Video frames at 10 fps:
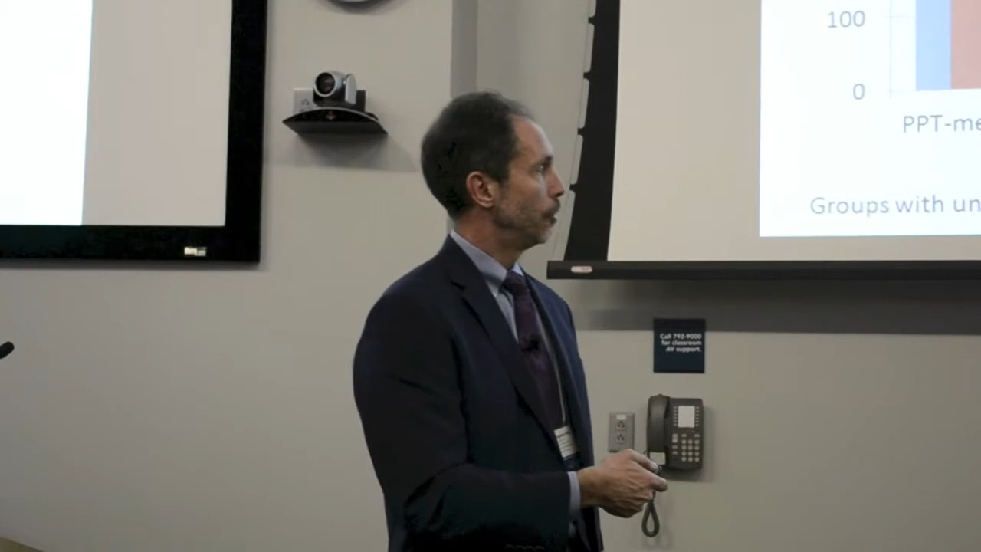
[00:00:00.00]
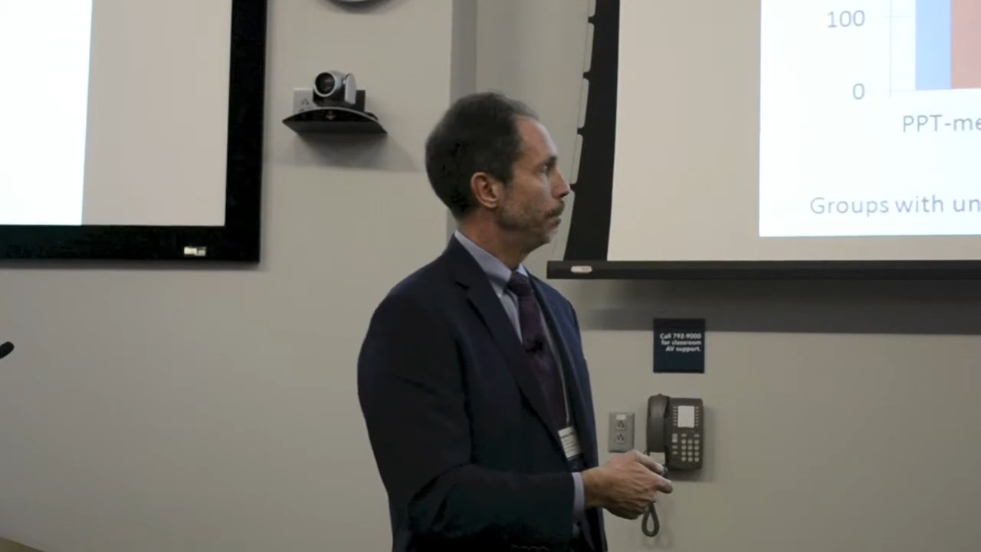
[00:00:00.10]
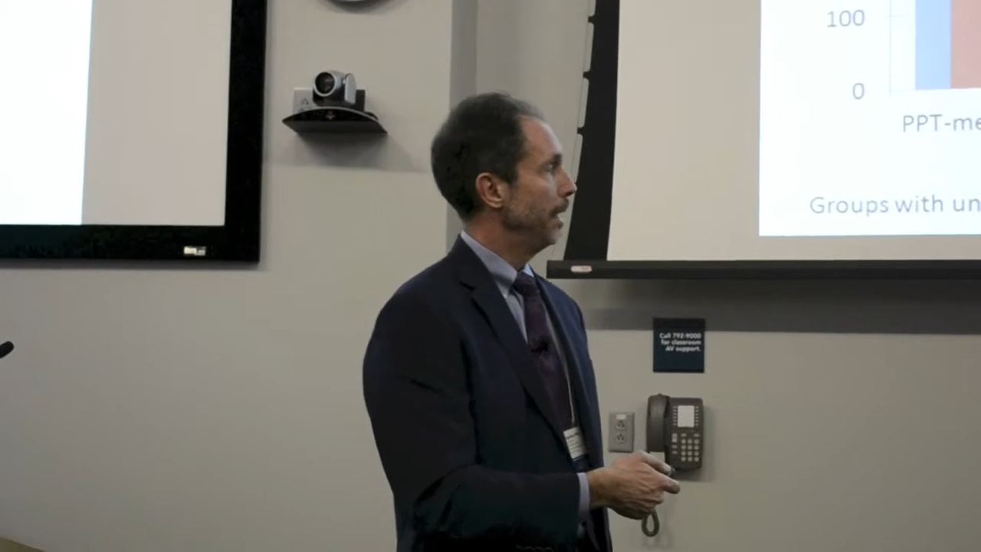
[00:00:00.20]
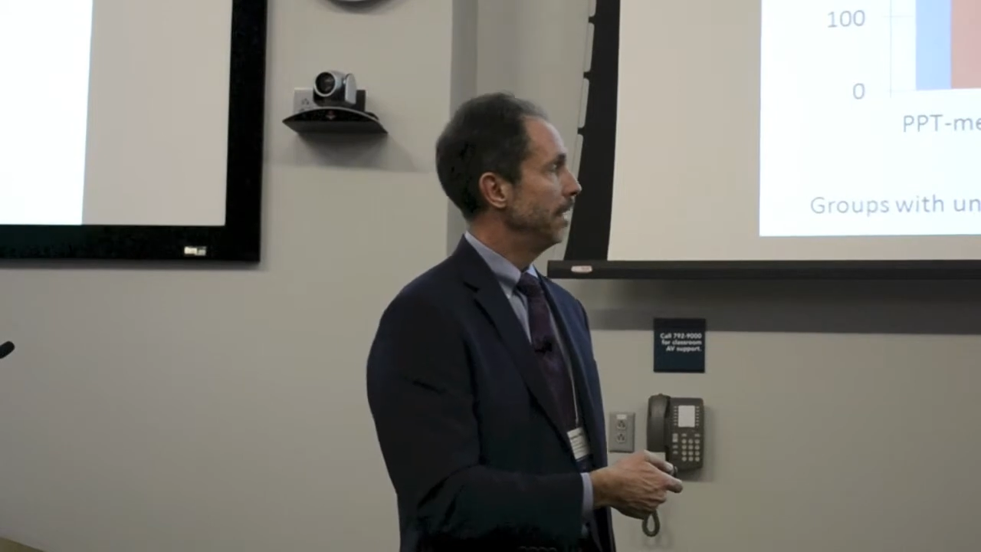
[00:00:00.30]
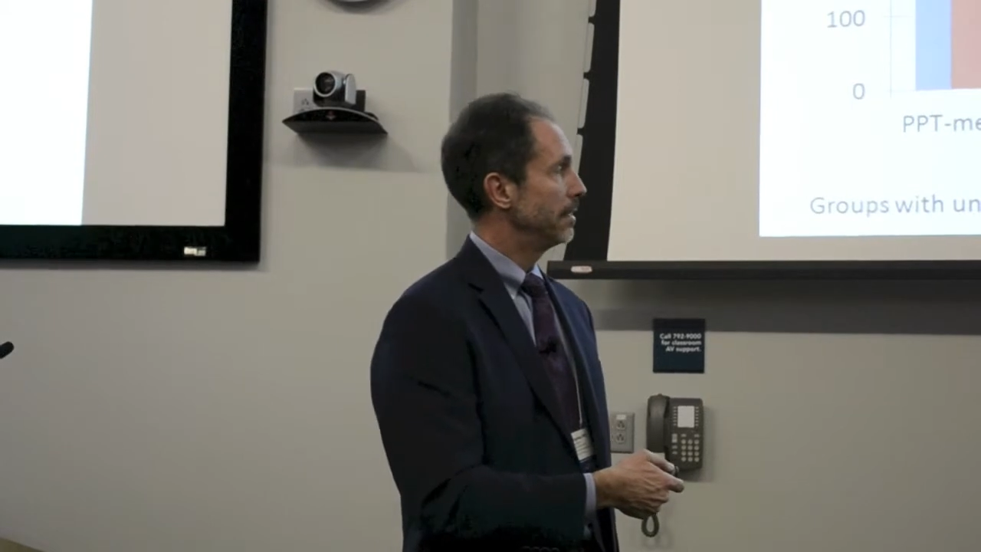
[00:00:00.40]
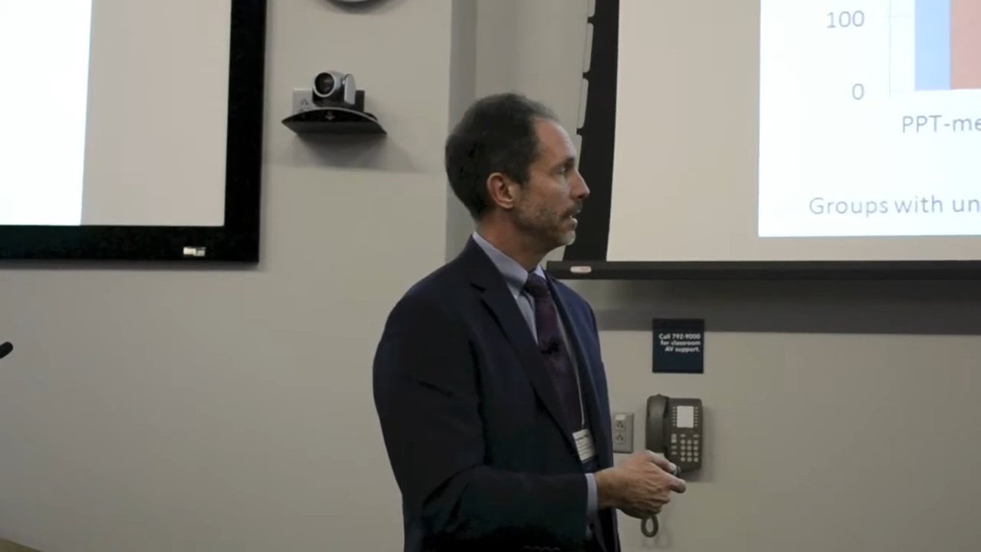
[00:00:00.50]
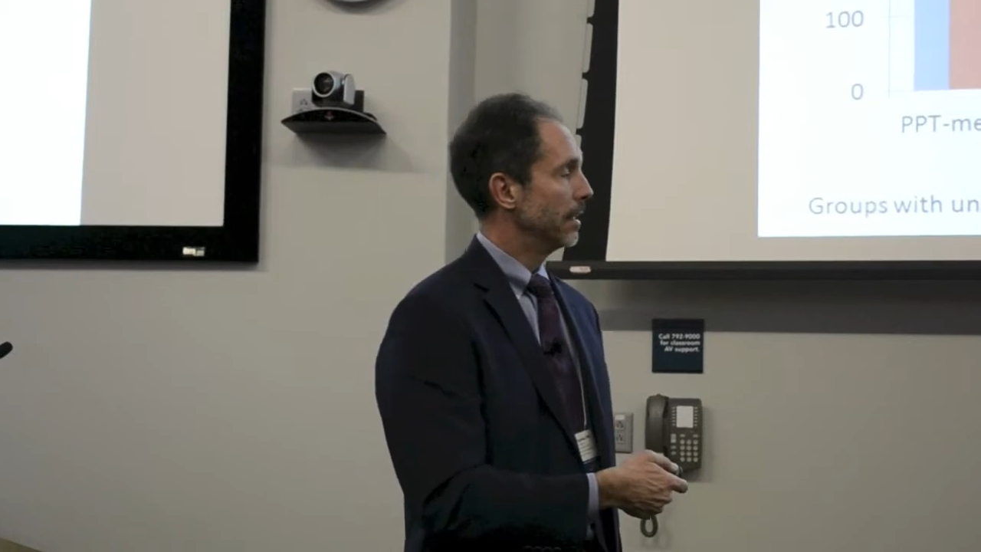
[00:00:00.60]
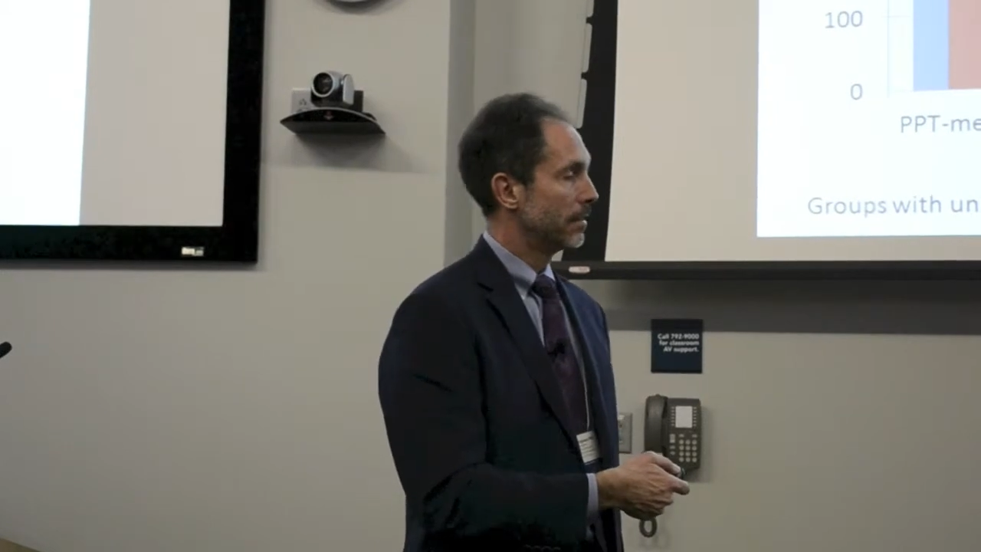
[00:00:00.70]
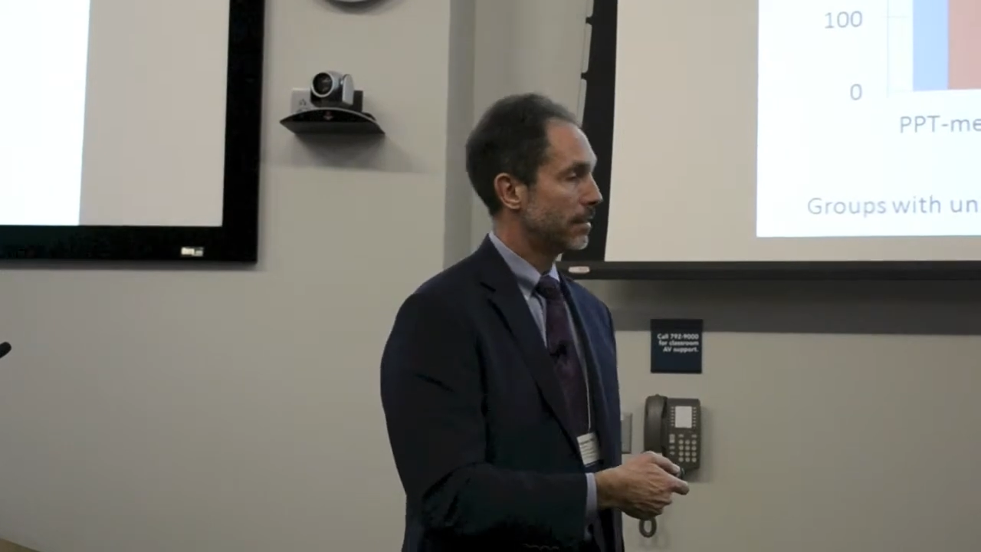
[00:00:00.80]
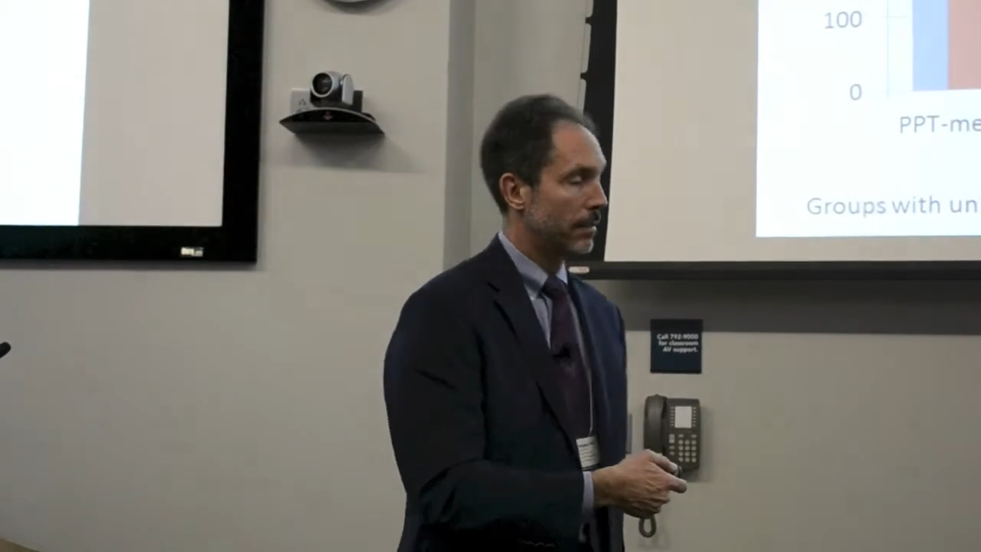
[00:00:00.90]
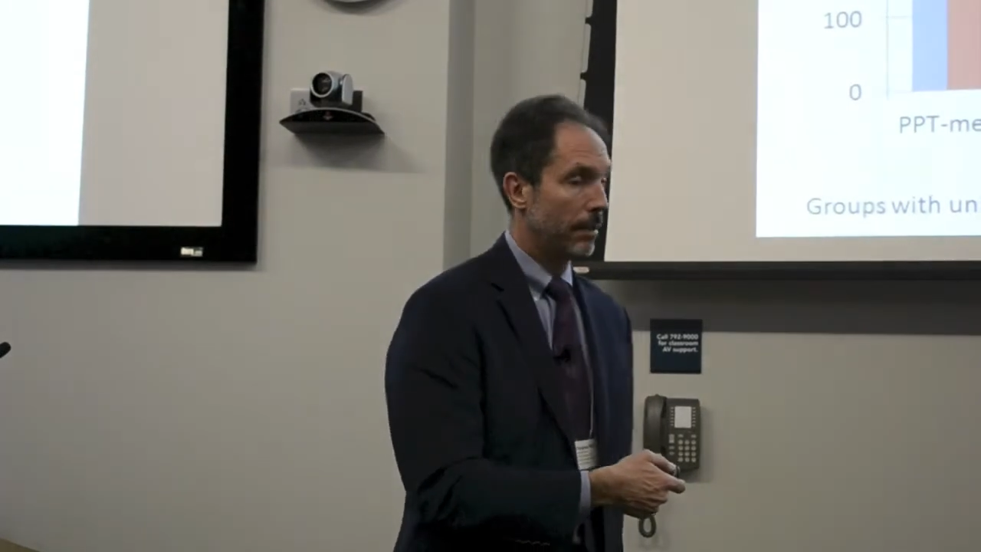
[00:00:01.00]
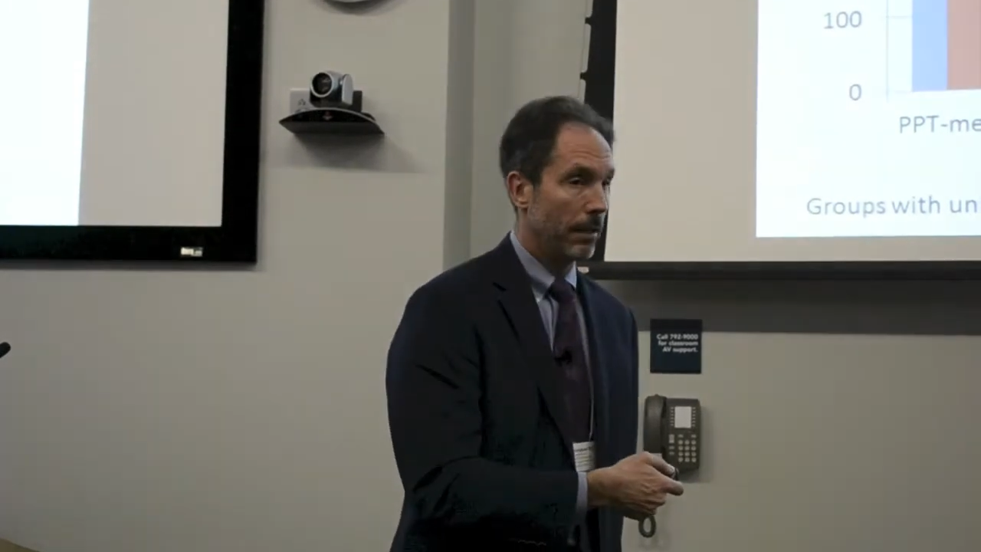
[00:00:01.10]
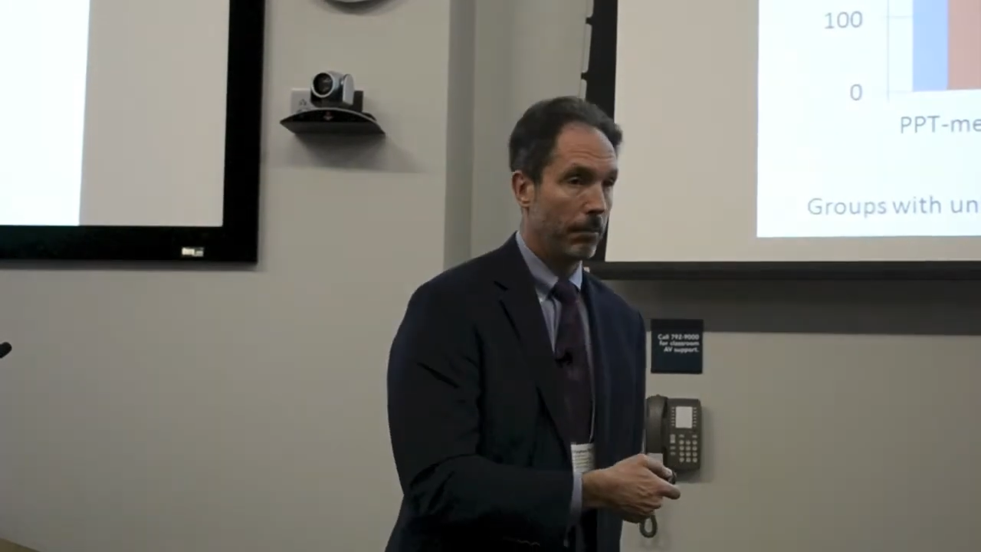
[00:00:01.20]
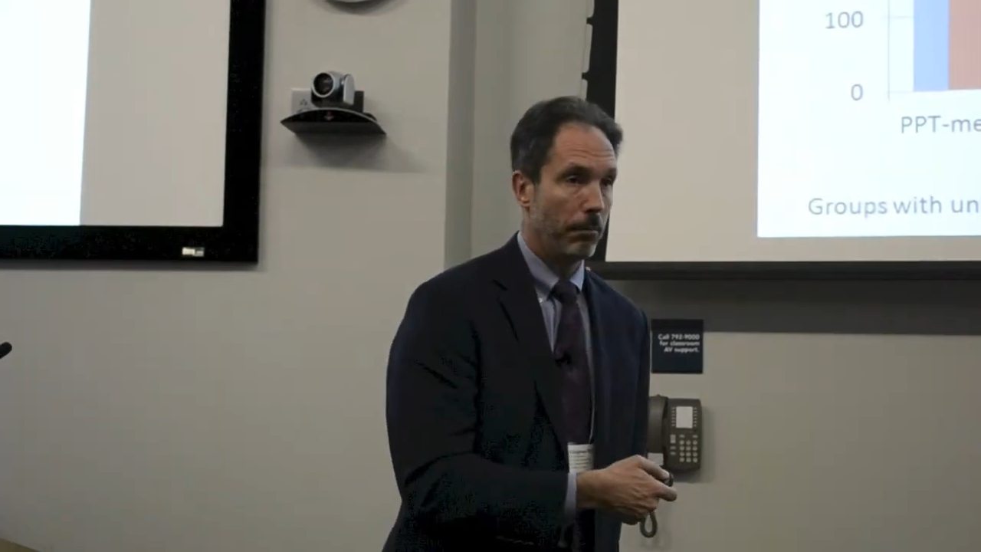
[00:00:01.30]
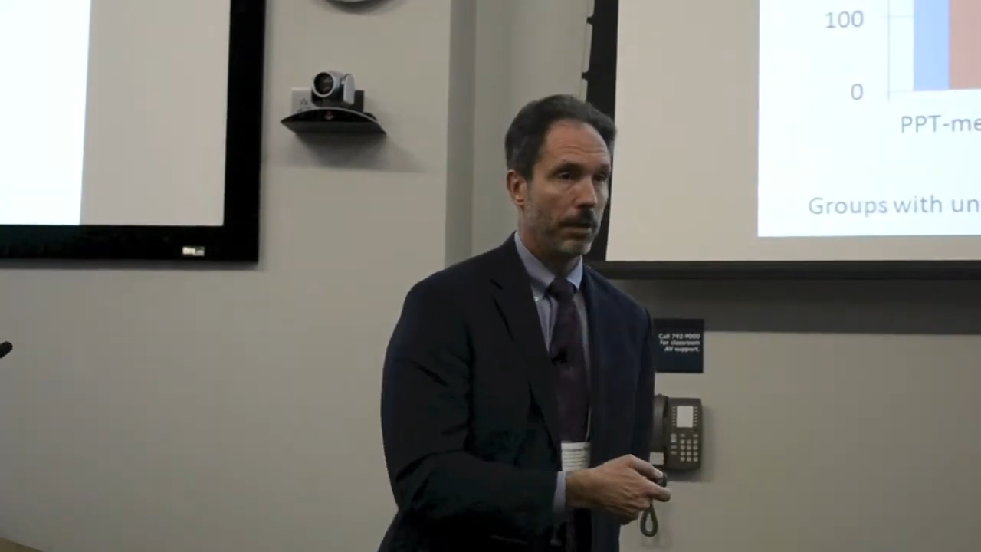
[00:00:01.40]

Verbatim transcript: trapezius uh,